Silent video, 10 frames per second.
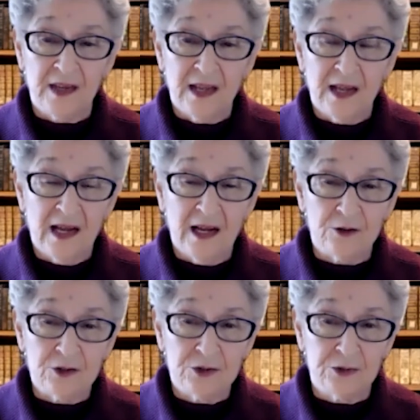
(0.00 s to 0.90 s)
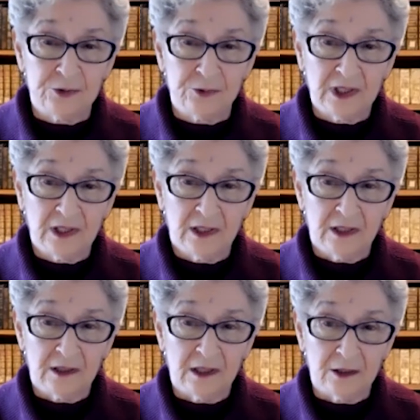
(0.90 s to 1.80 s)
how to
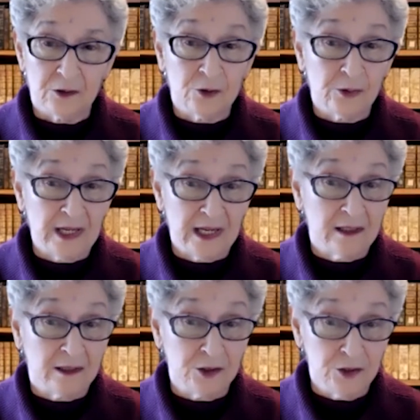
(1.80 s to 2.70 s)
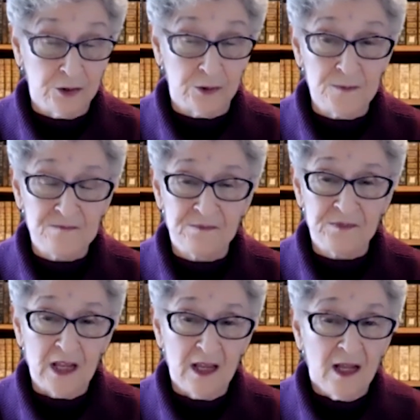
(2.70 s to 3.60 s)
create anew.
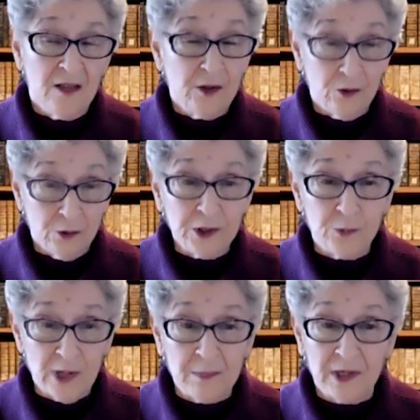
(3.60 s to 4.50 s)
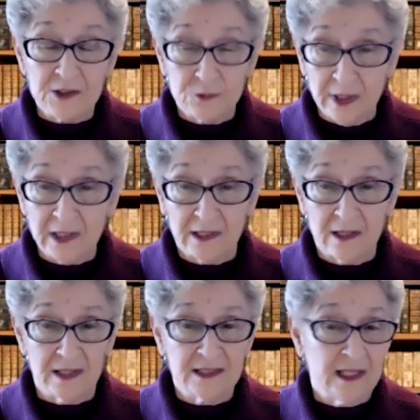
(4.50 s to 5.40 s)
The early rabbis
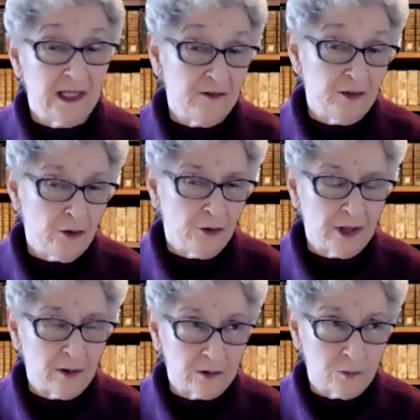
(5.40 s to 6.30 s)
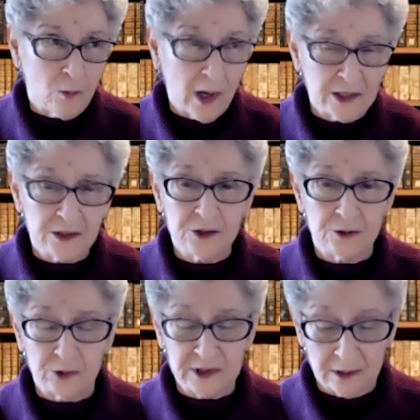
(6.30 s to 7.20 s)
recognized that even though they wanted
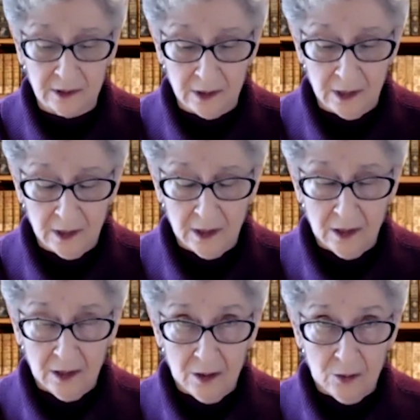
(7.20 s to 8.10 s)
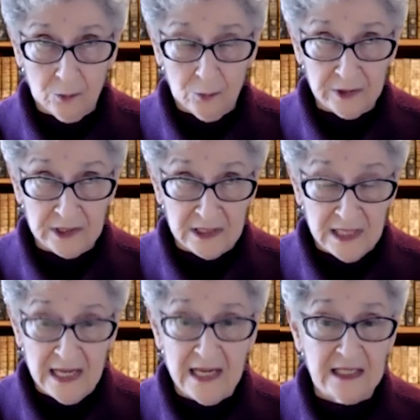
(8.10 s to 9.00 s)
to
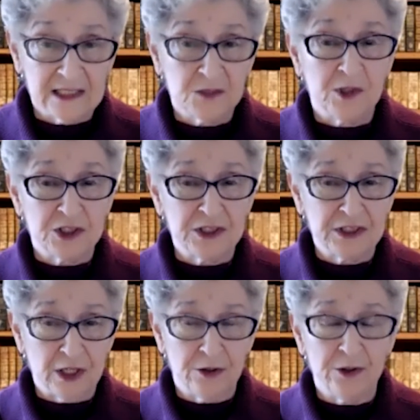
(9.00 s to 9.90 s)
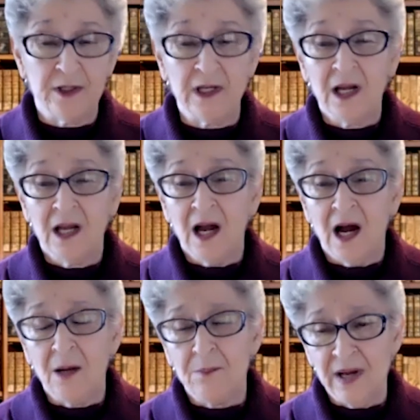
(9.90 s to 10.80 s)
retain as much as they could
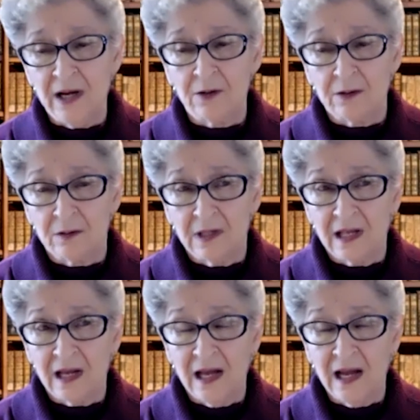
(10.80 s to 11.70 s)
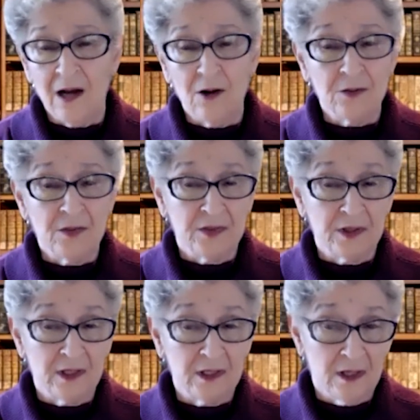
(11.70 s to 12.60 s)
about how the